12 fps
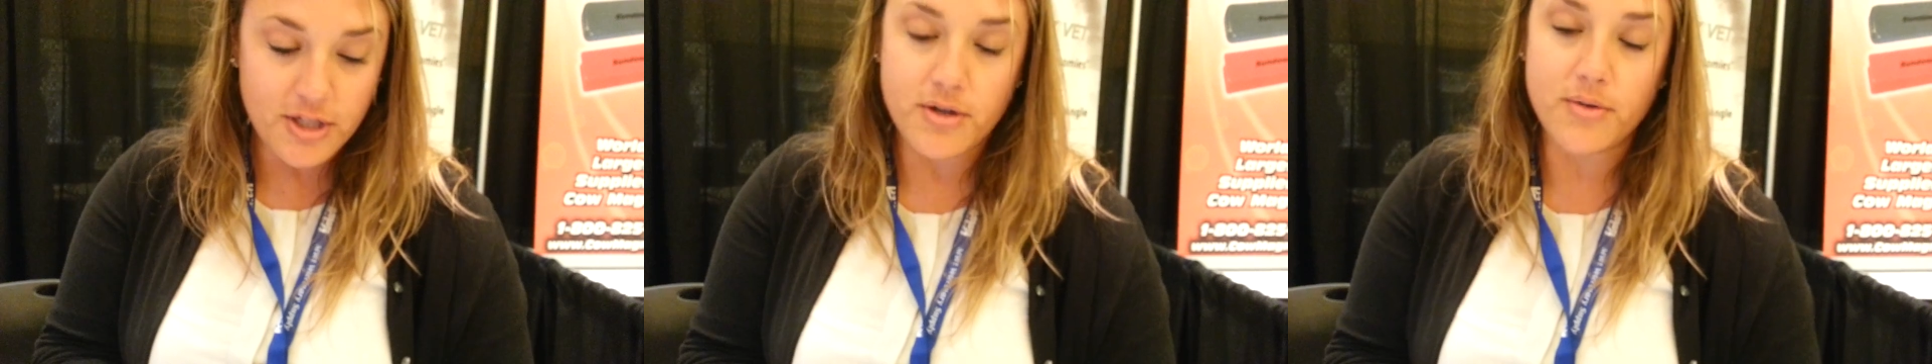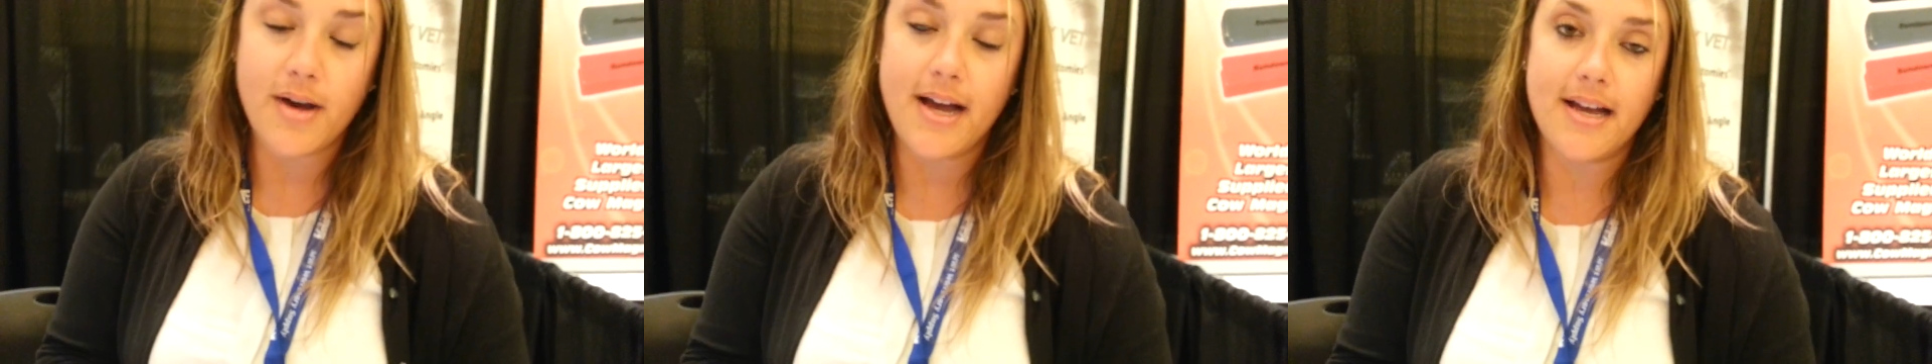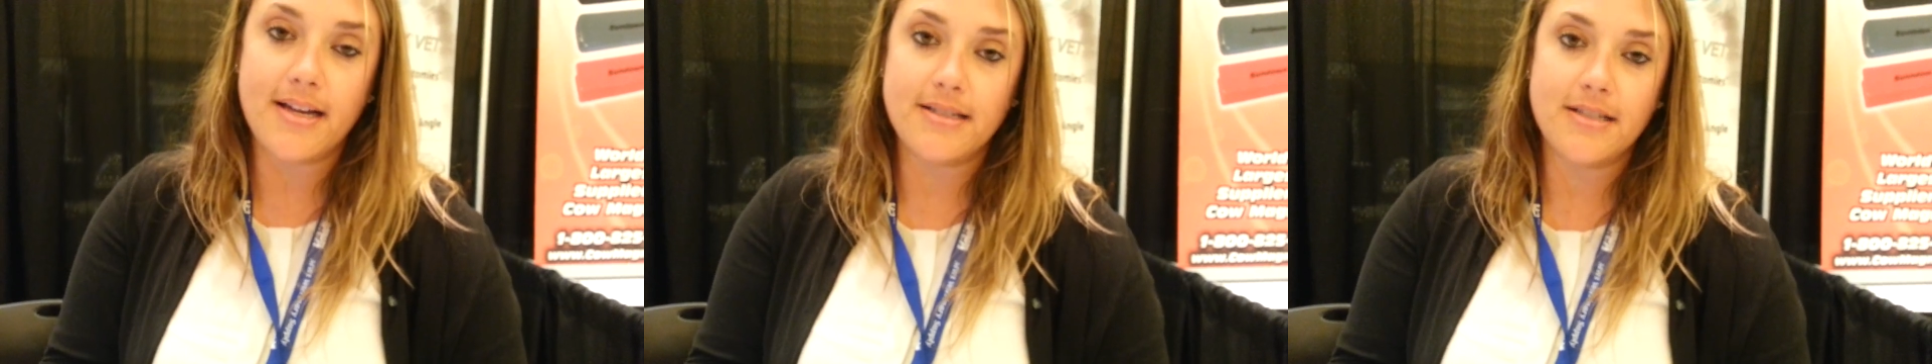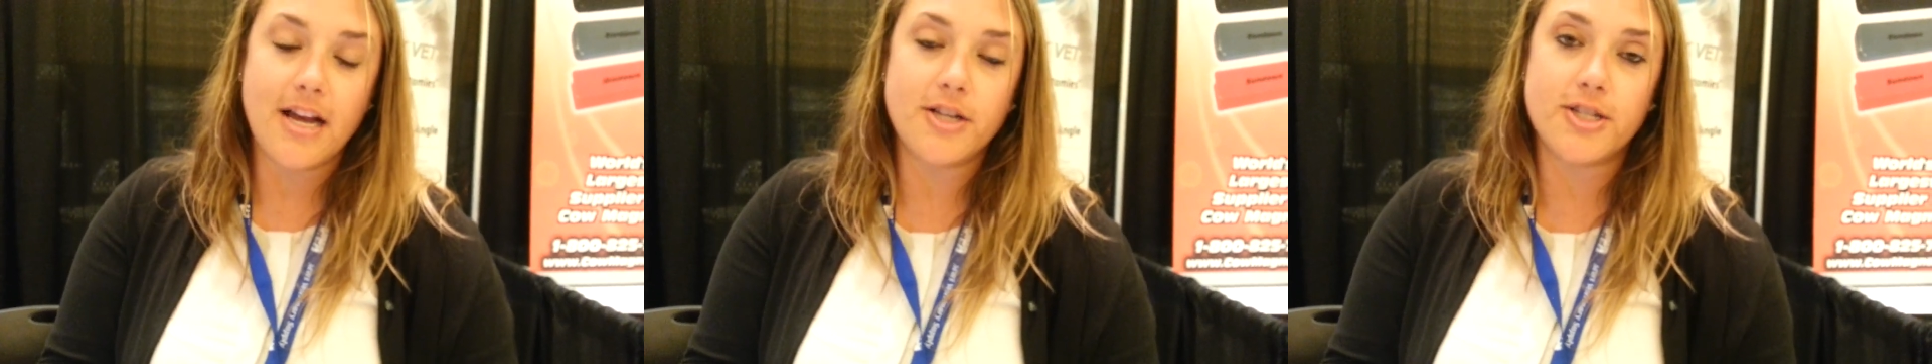you a,
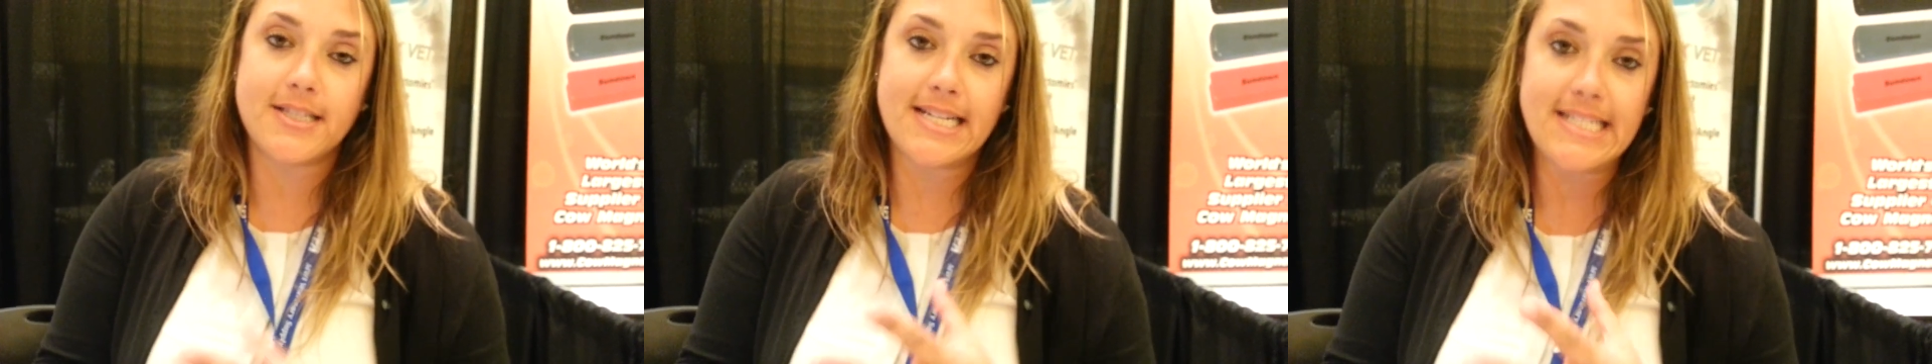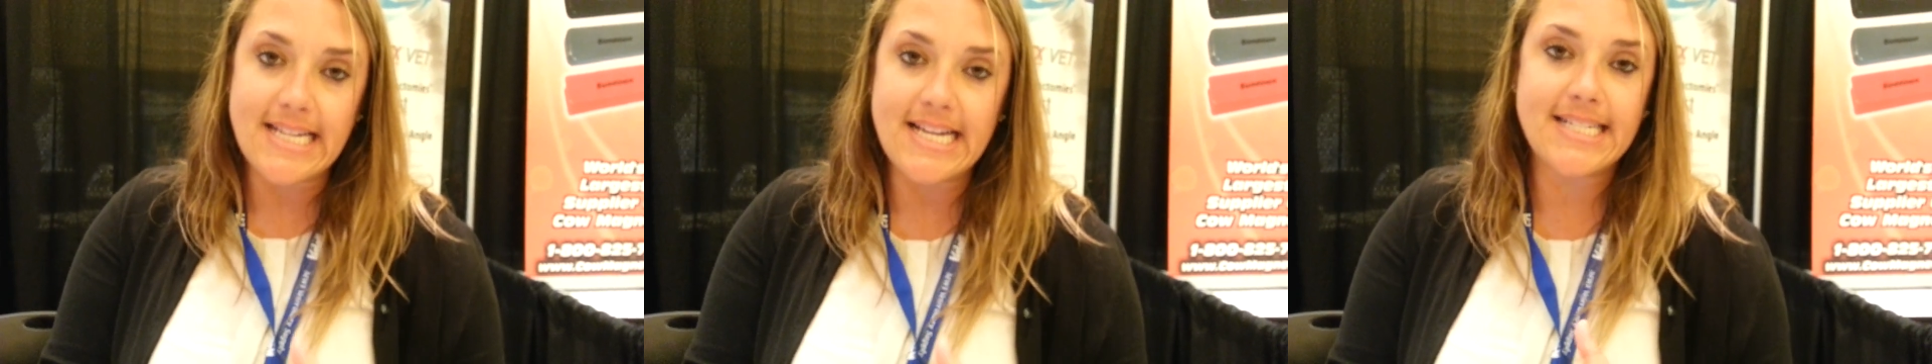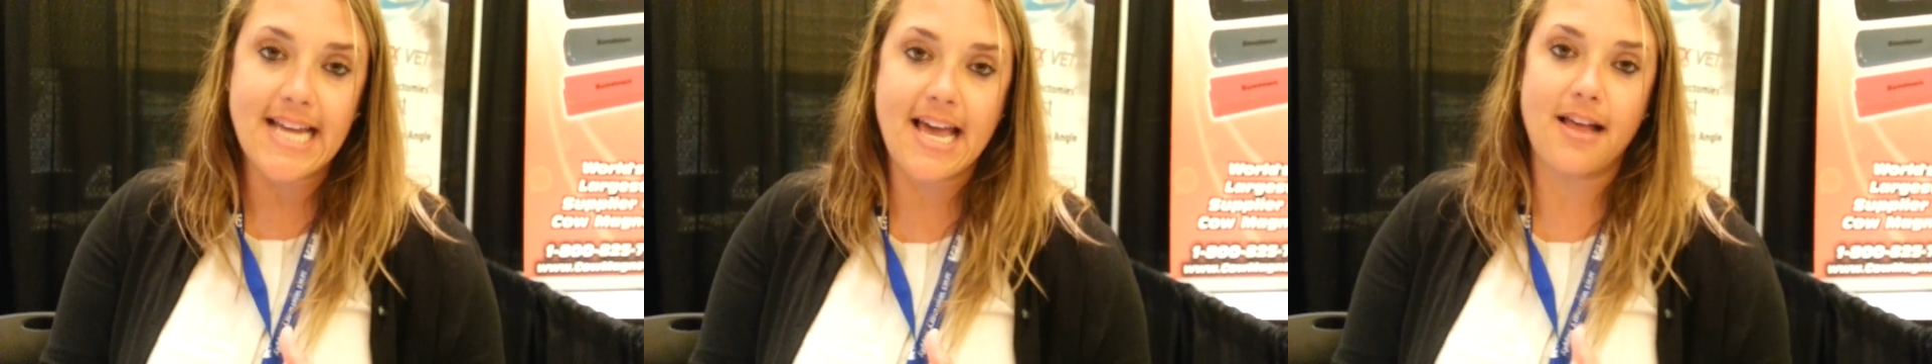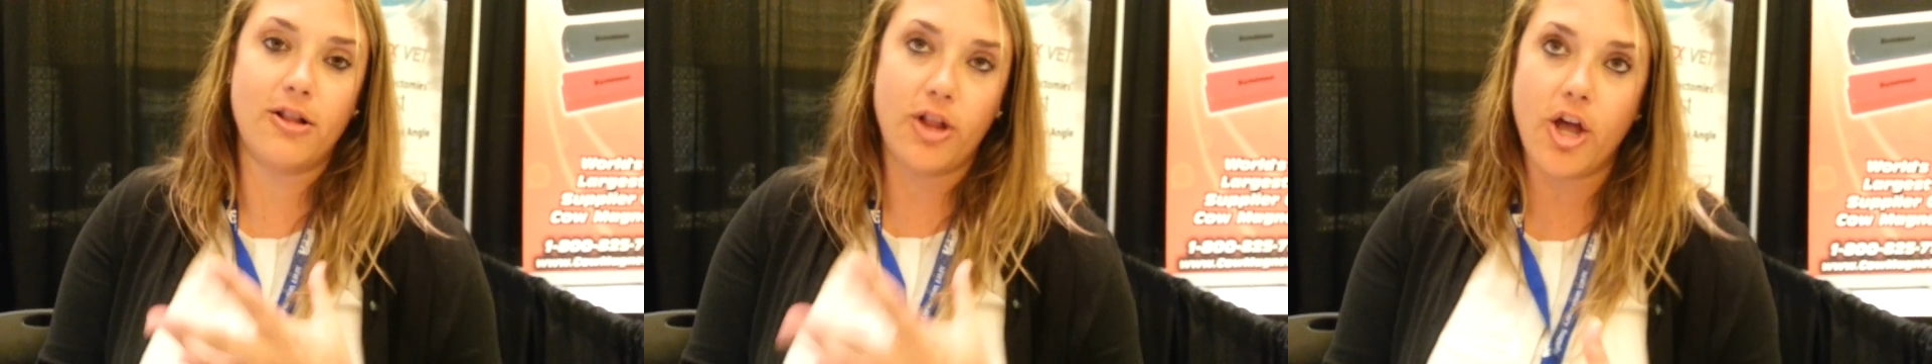a, just a
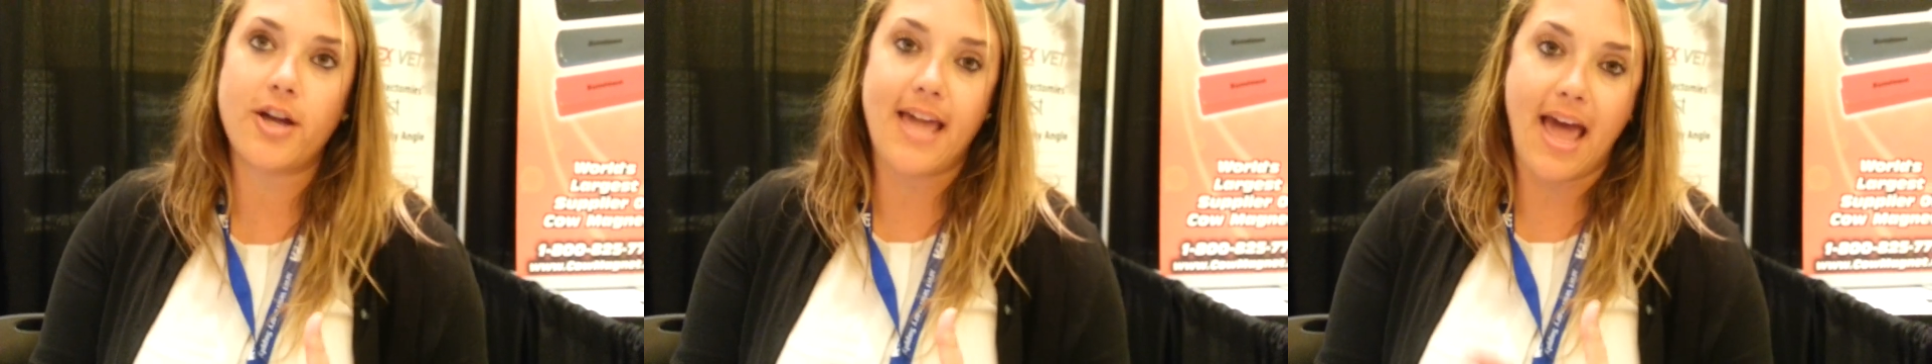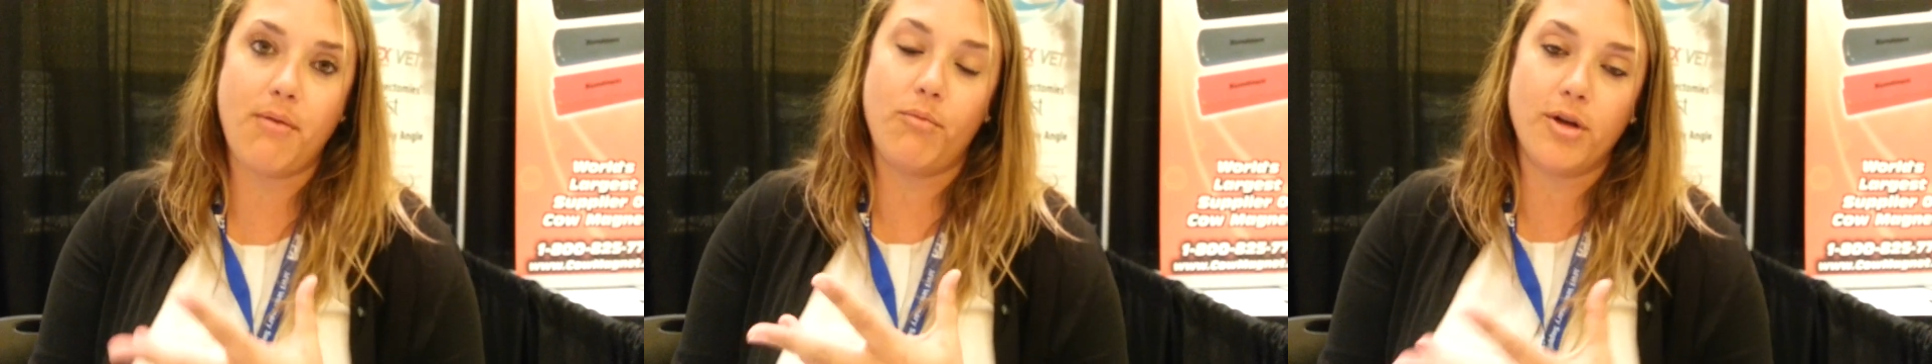detailed look at